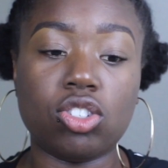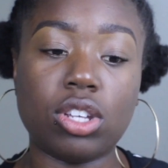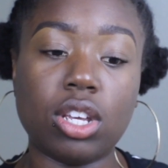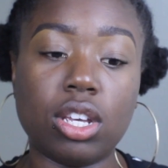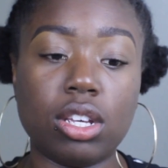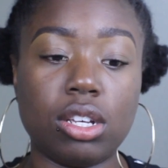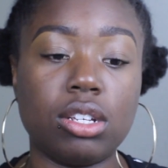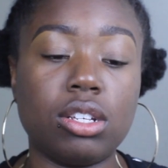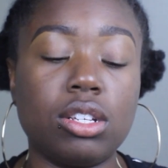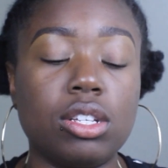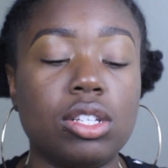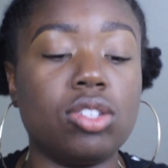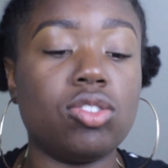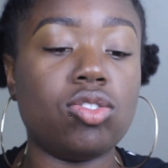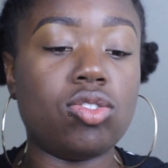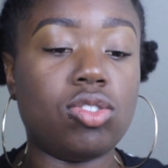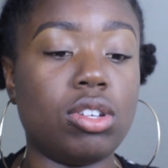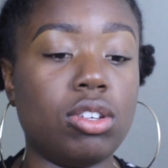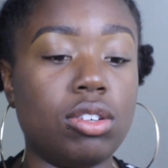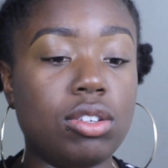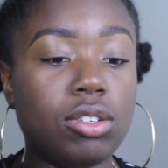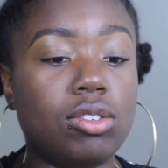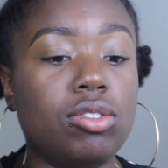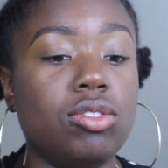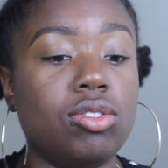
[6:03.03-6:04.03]
Shake,
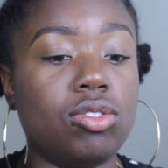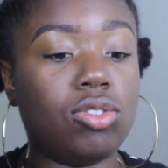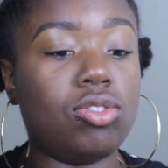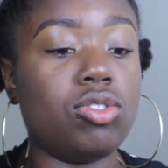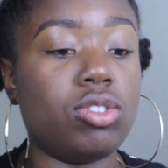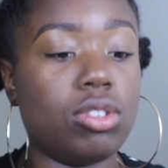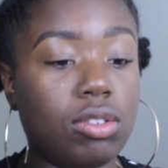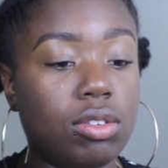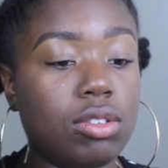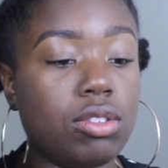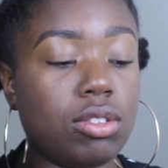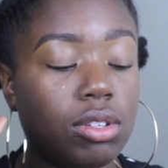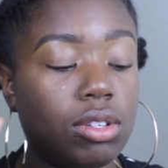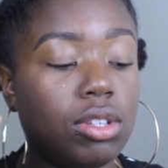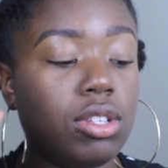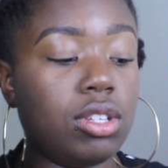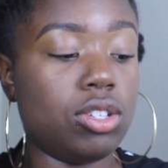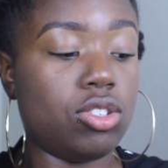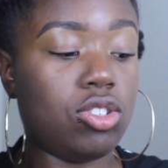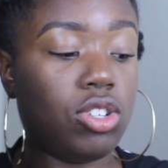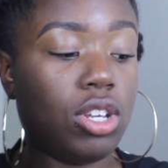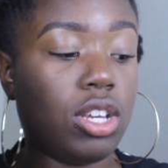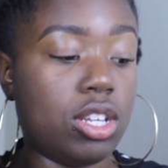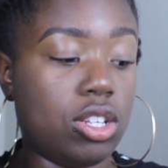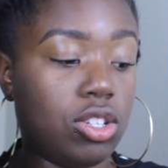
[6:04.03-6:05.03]
shake,
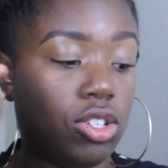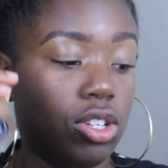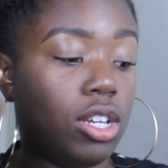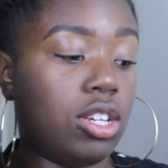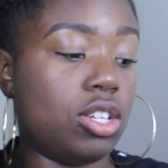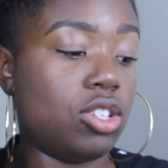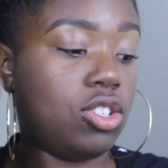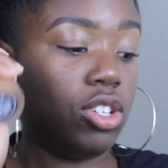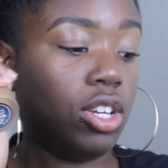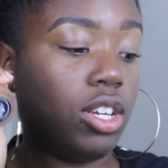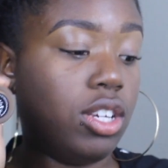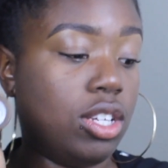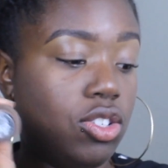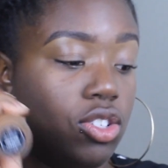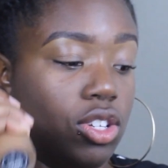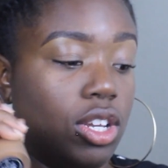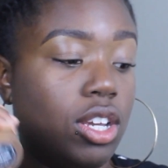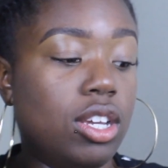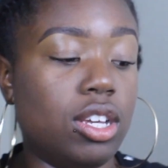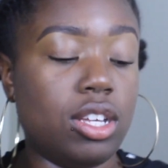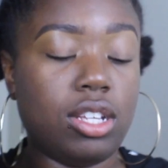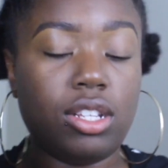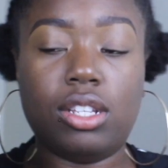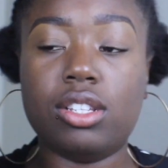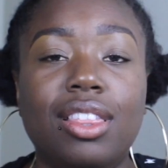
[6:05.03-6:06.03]
shake, shake, shake,
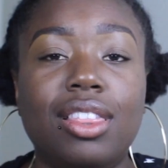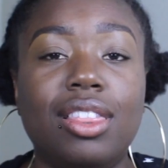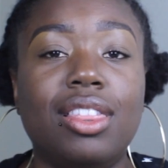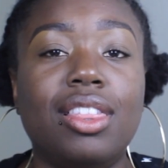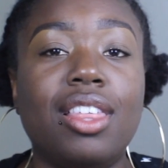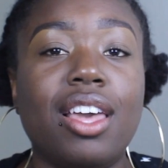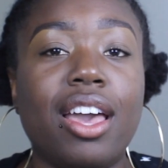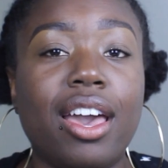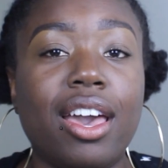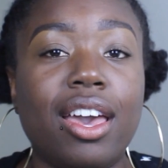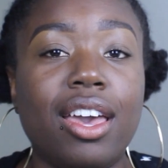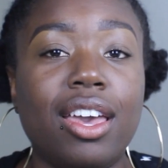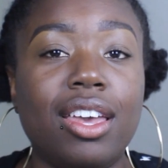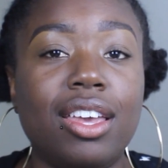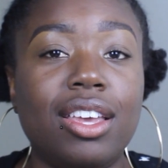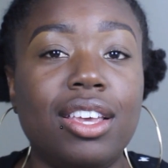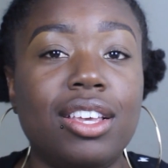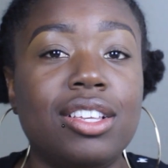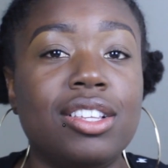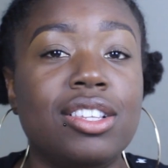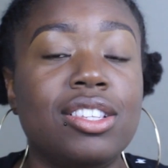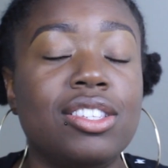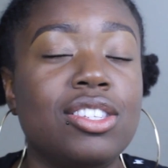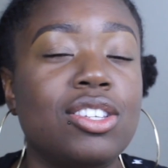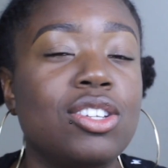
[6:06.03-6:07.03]
shake. That
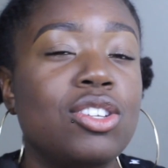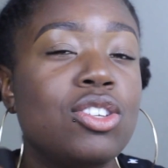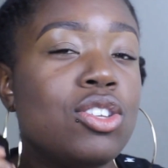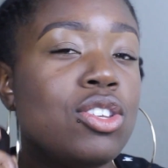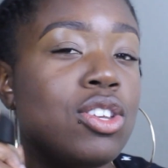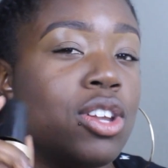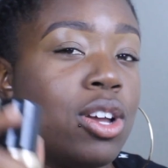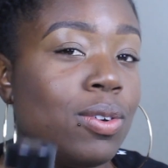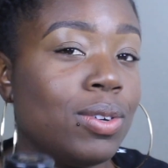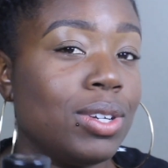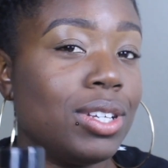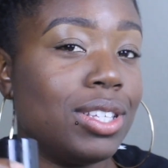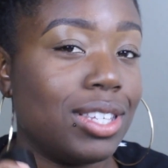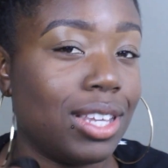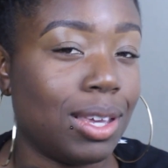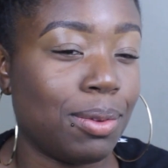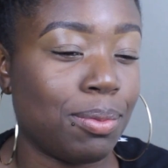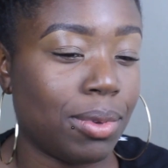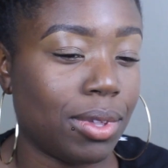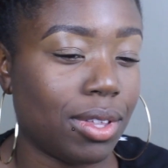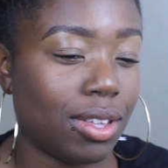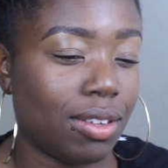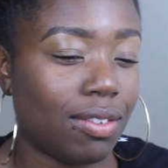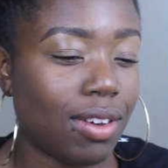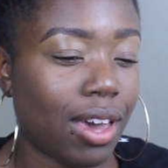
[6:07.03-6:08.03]
is no
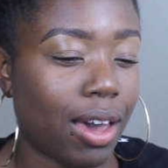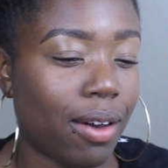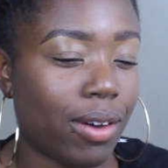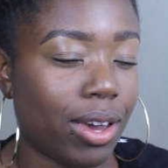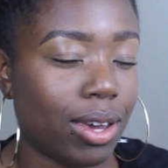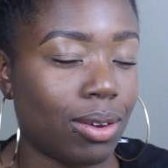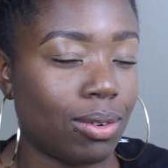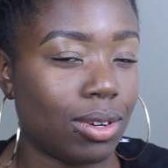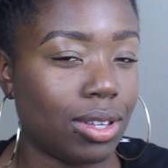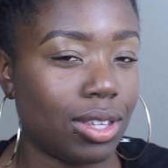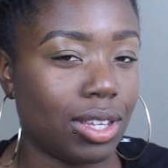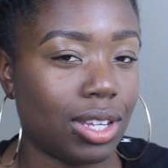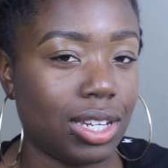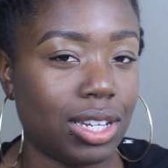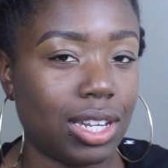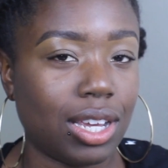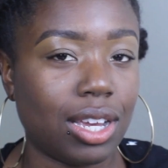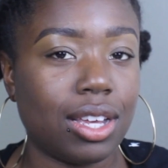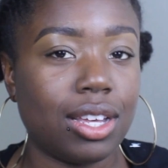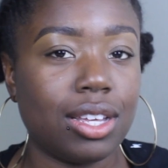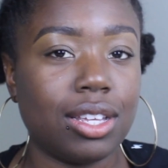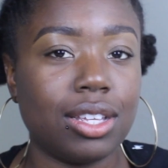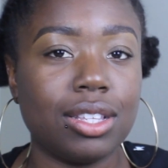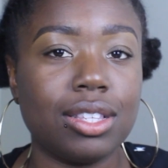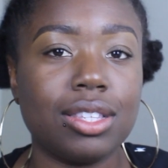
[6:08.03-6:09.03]
example of how I really
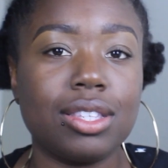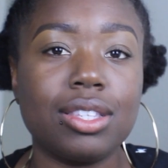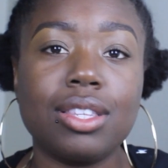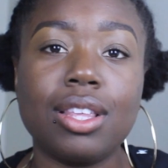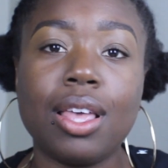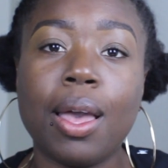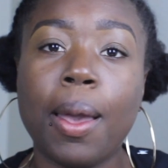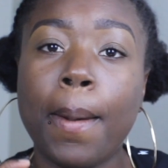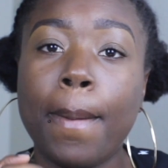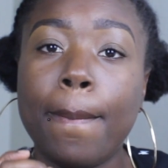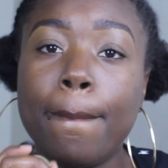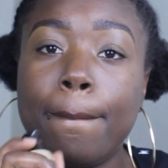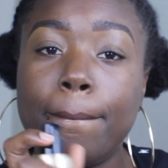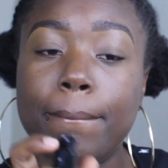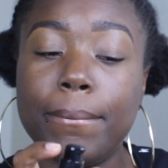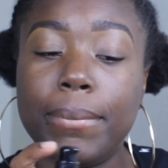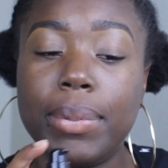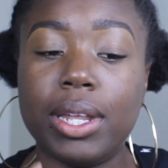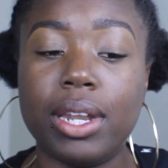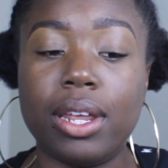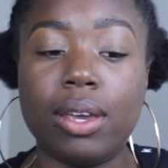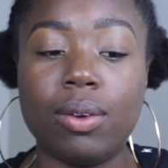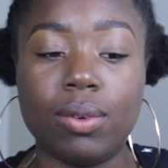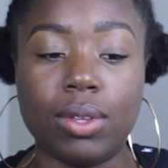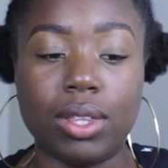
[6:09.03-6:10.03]
dance,
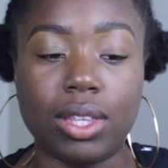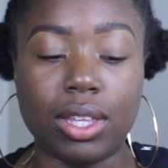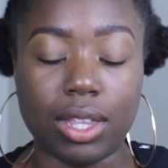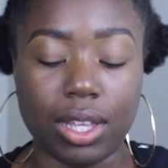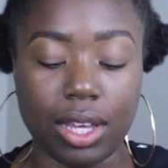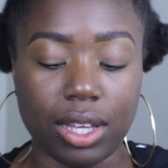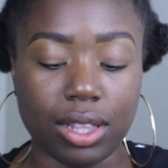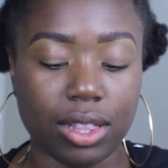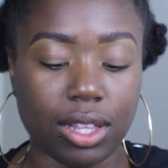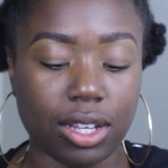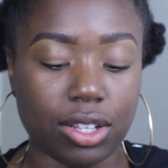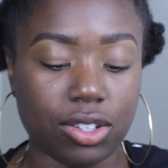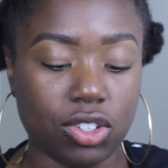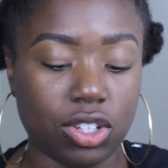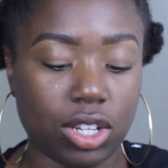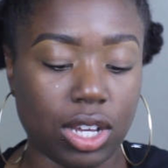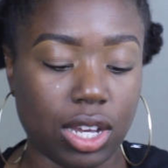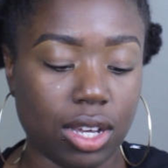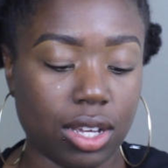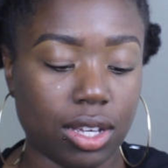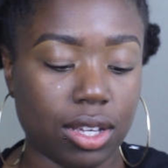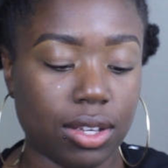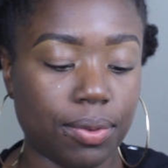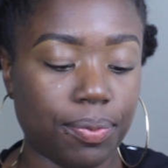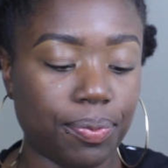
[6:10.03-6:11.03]
but I really like that
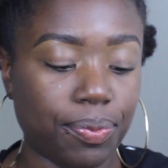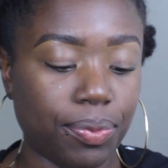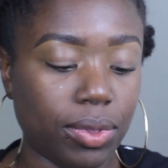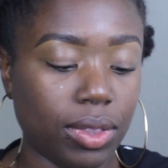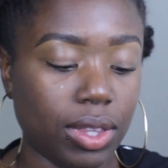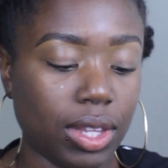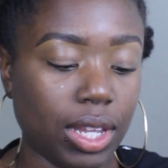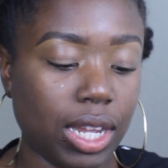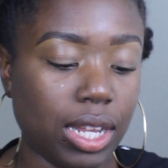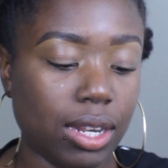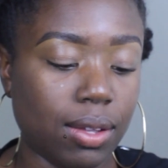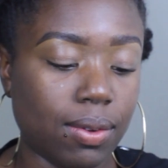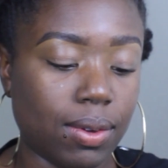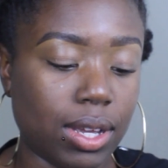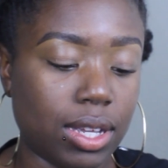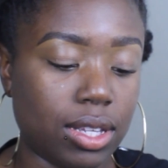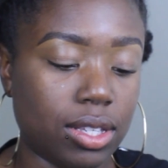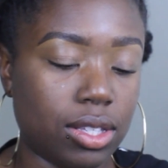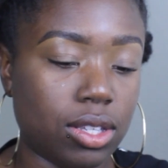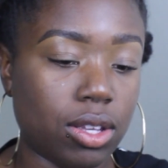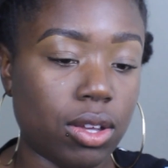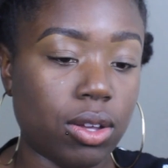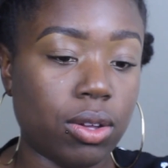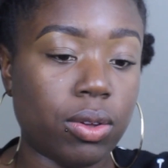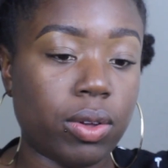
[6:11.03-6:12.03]
shake. Anyway,
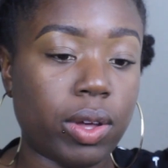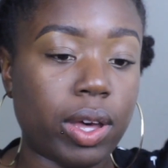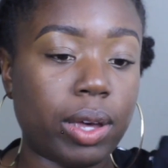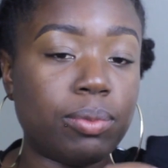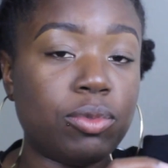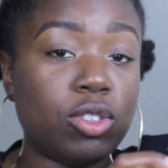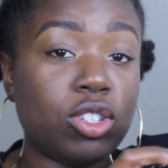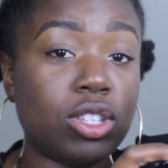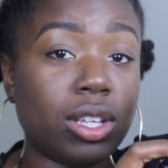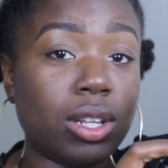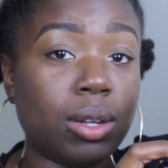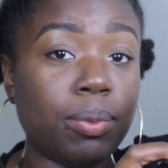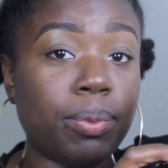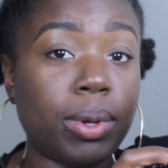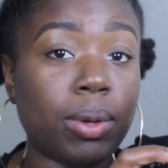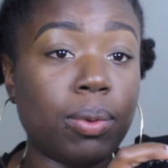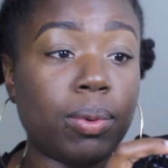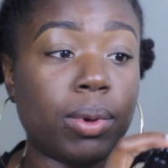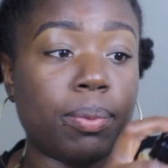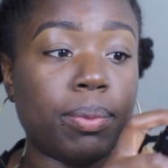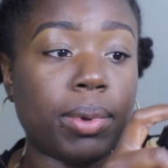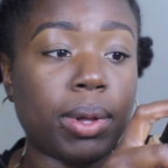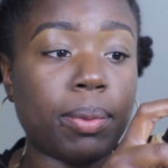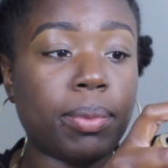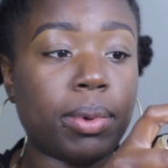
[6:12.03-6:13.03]
so I'm just gonna put
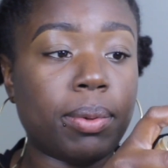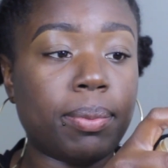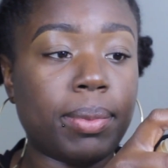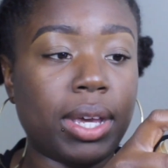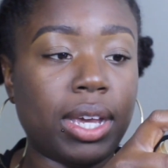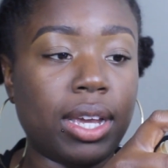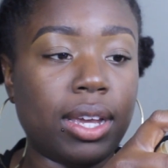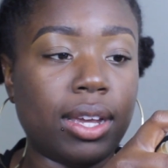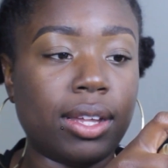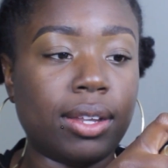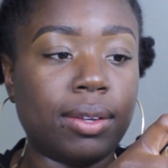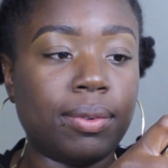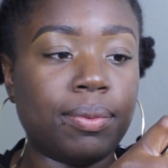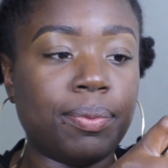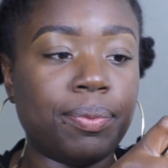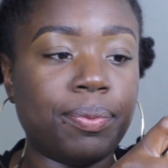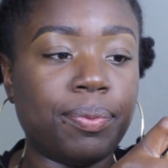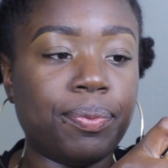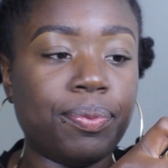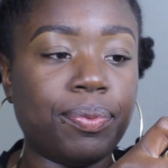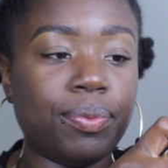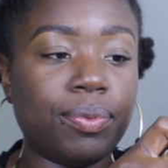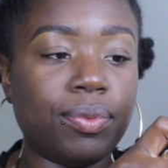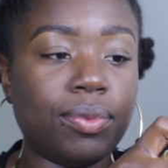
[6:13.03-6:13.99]
one pump on my hand.